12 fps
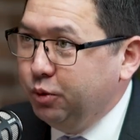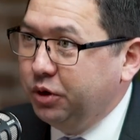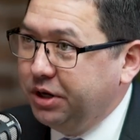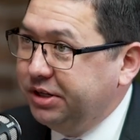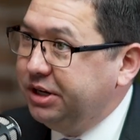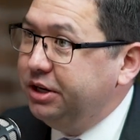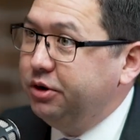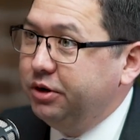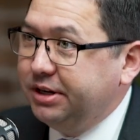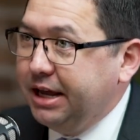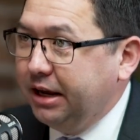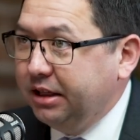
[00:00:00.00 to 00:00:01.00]
will continue
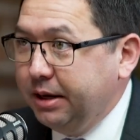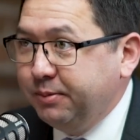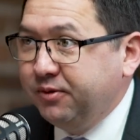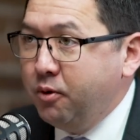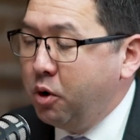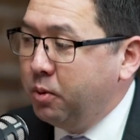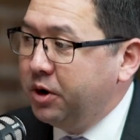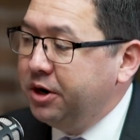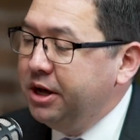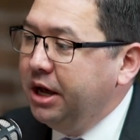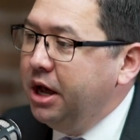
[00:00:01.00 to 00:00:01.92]
to take leaps forward.